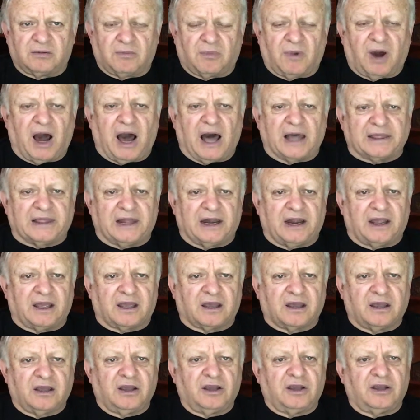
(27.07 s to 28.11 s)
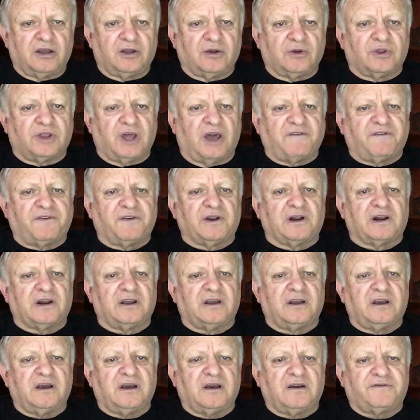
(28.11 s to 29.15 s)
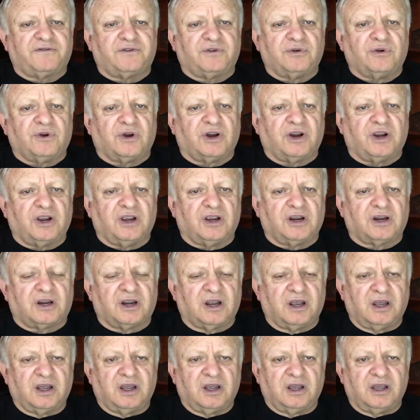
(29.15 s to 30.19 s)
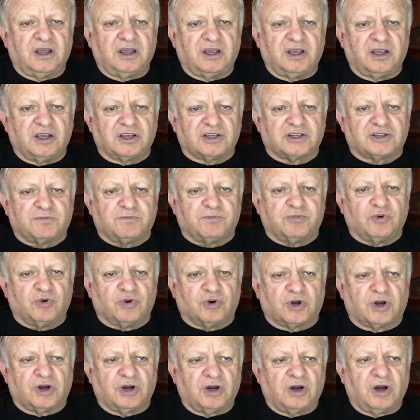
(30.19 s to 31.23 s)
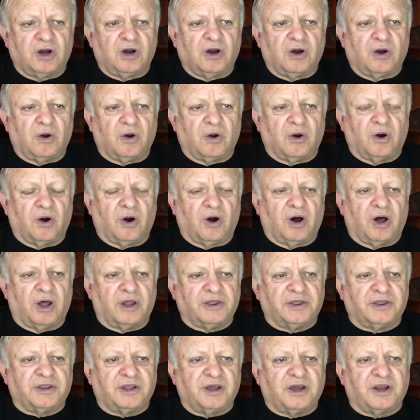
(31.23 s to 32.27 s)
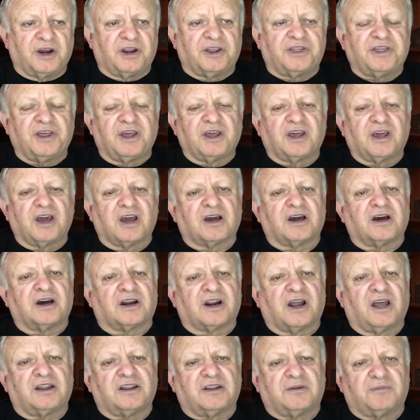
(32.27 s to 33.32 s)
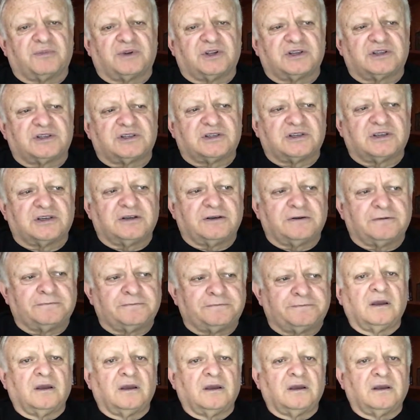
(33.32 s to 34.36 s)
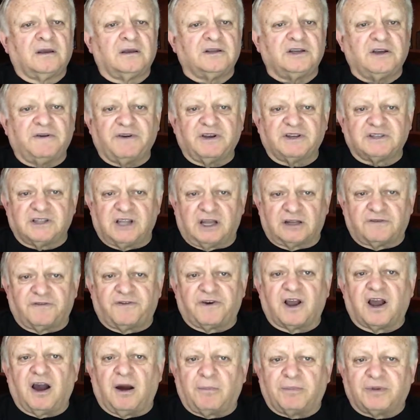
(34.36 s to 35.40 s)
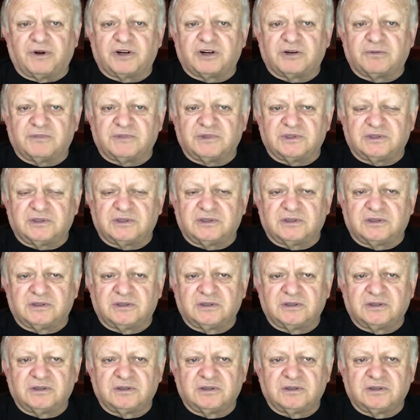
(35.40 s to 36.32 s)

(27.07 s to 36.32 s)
modeling, you definitely have to read his book on rethinking randomness. Jeff has a lot of accomplishments.